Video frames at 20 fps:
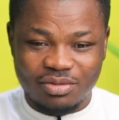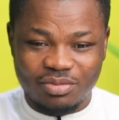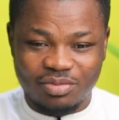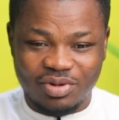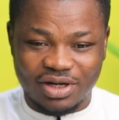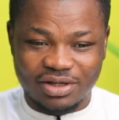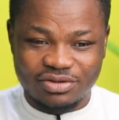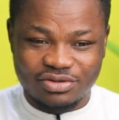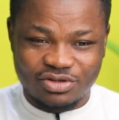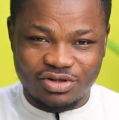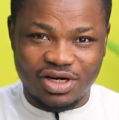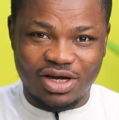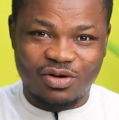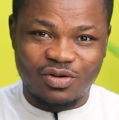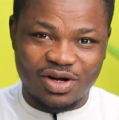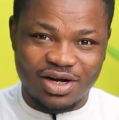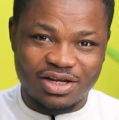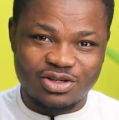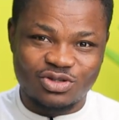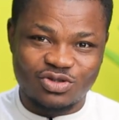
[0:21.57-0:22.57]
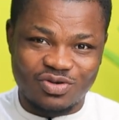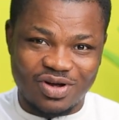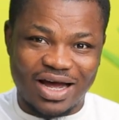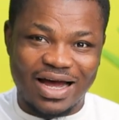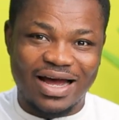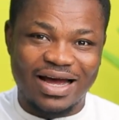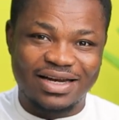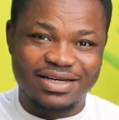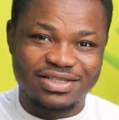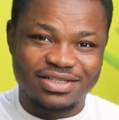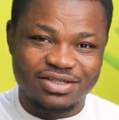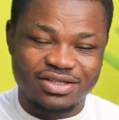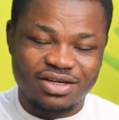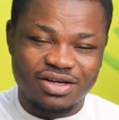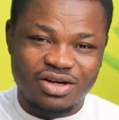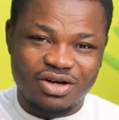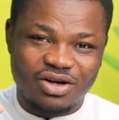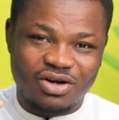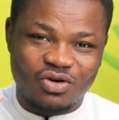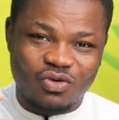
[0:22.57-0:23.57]
But today I want us to add
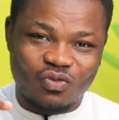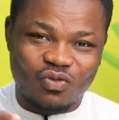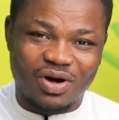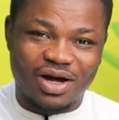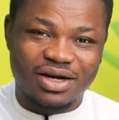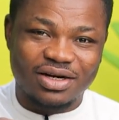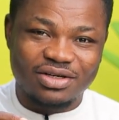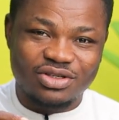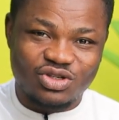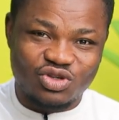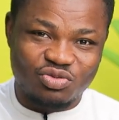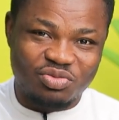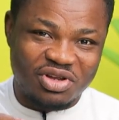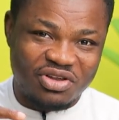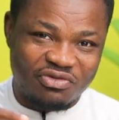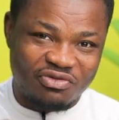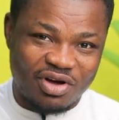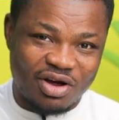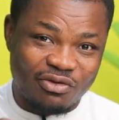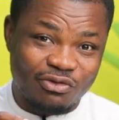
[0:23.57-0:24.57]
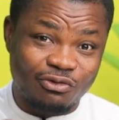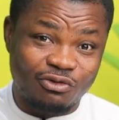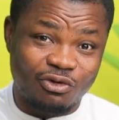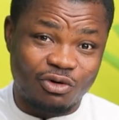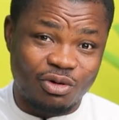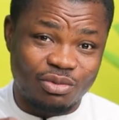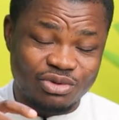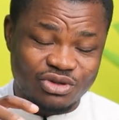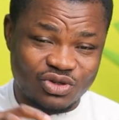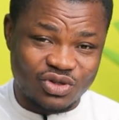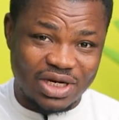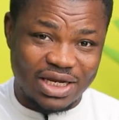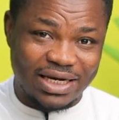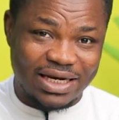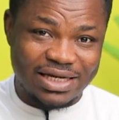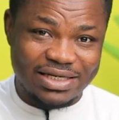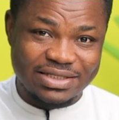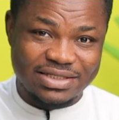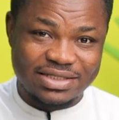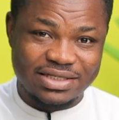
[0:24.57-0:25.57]
one to be verb form to the
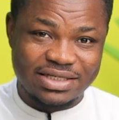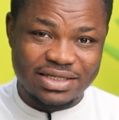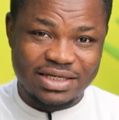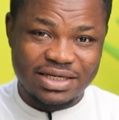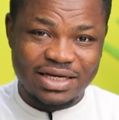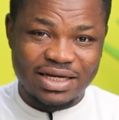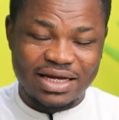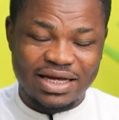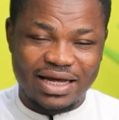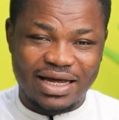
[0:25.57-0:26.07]
list